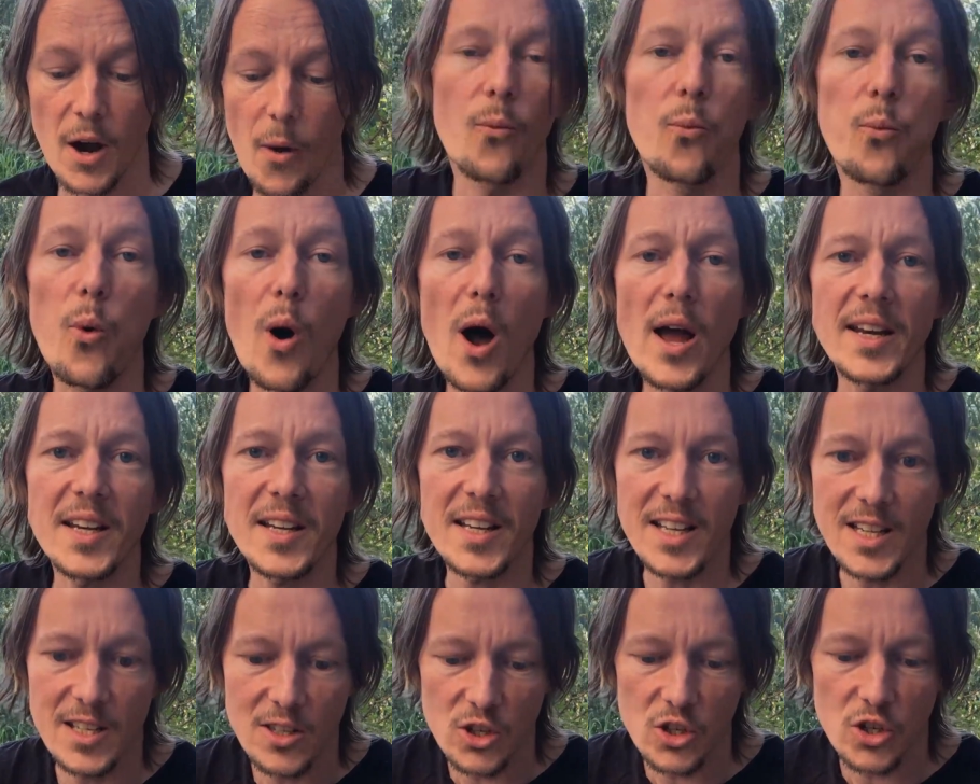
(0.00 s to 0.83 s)
What
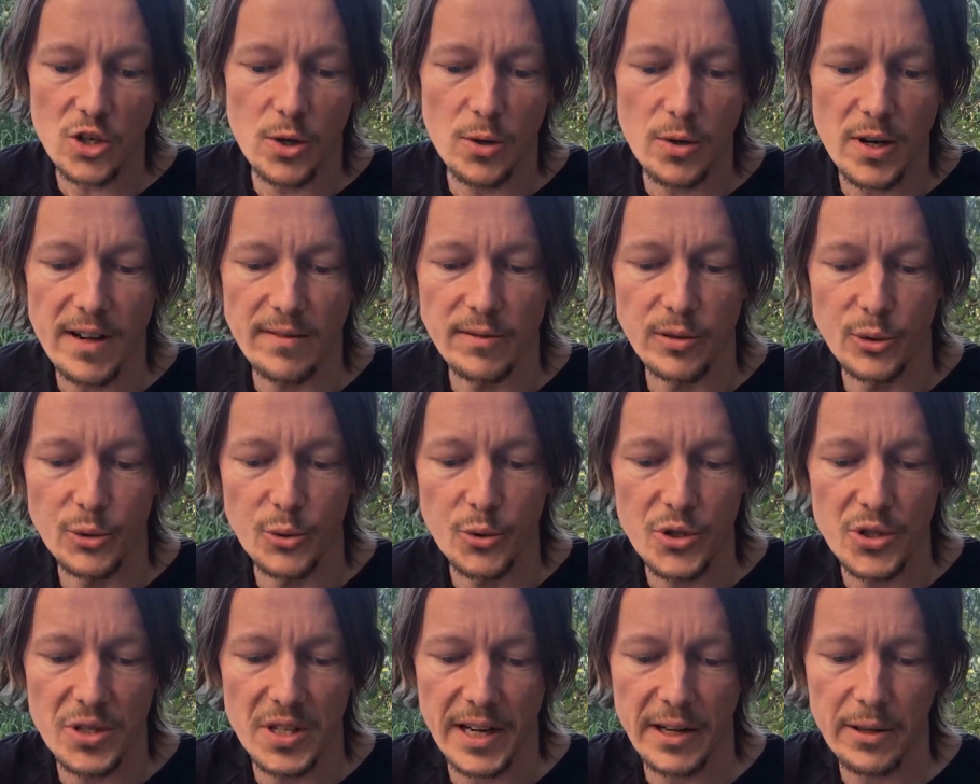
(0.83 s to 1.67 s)
is so
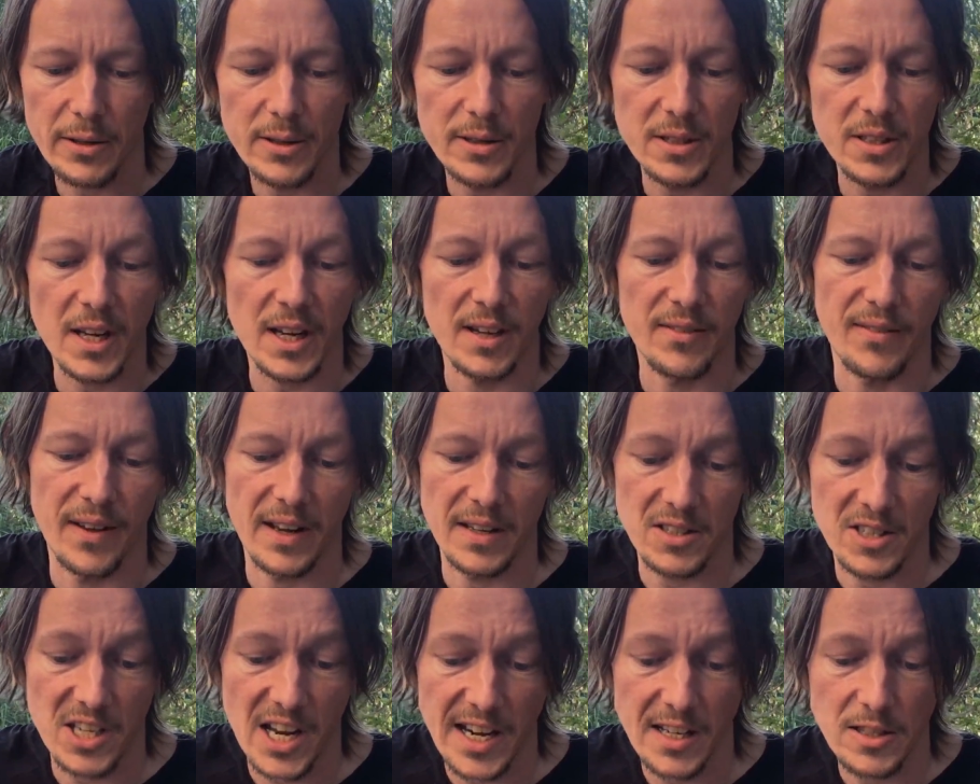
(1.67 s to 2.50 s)
evolutionarily
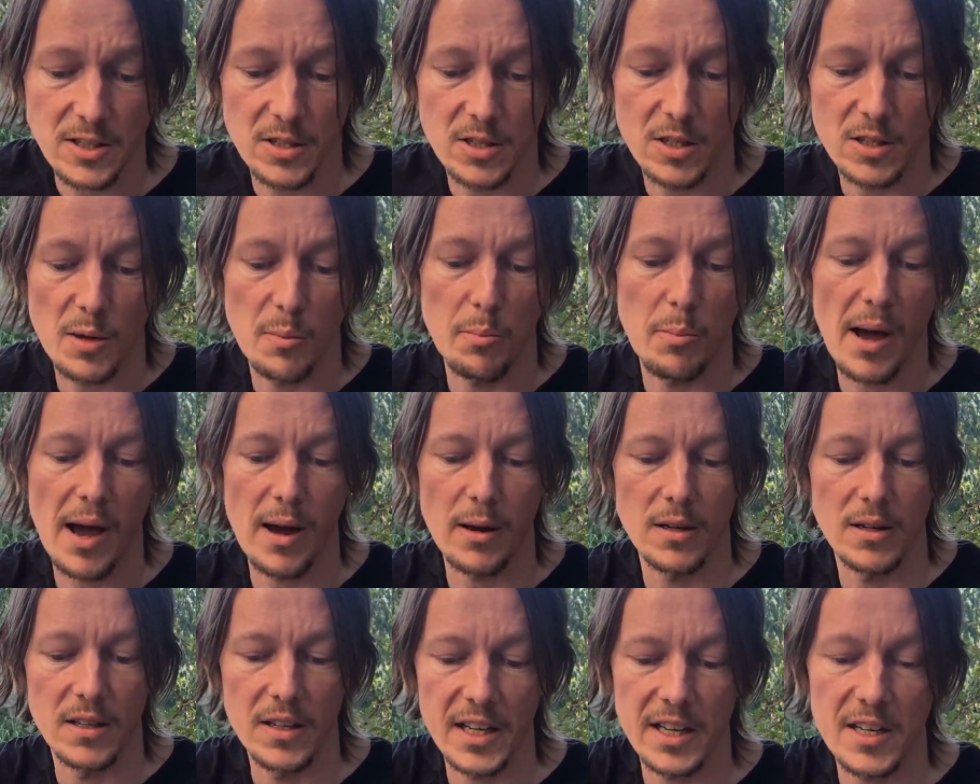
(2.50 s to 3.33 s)
advantageous
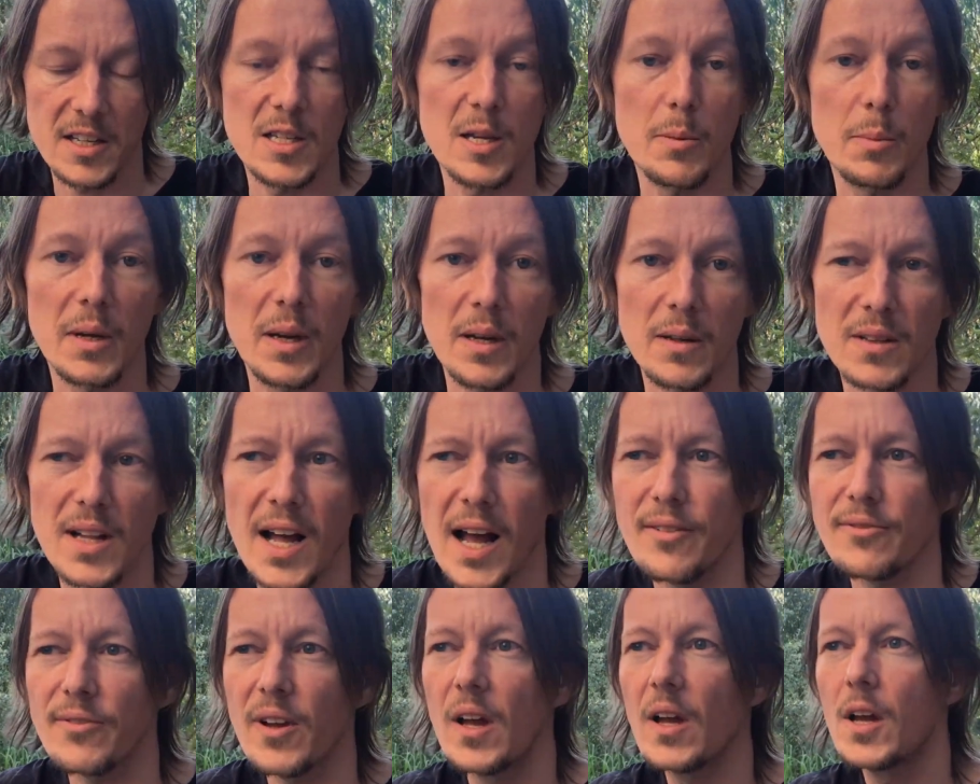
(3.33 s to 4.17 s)
about exhibiting
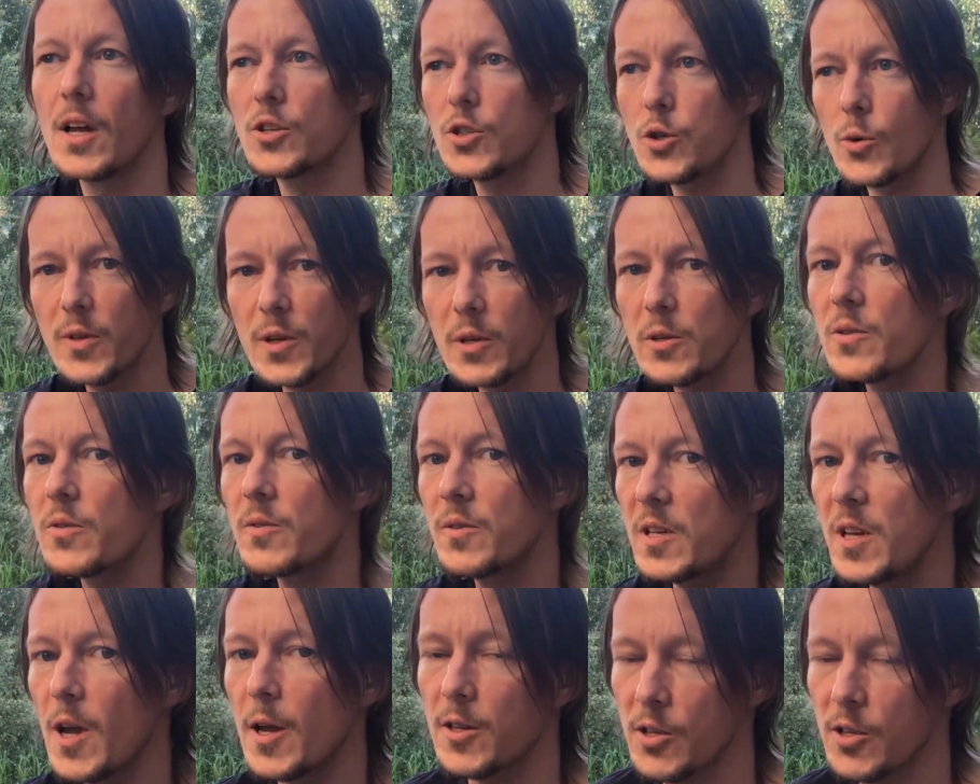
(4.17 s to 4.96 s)
life? So the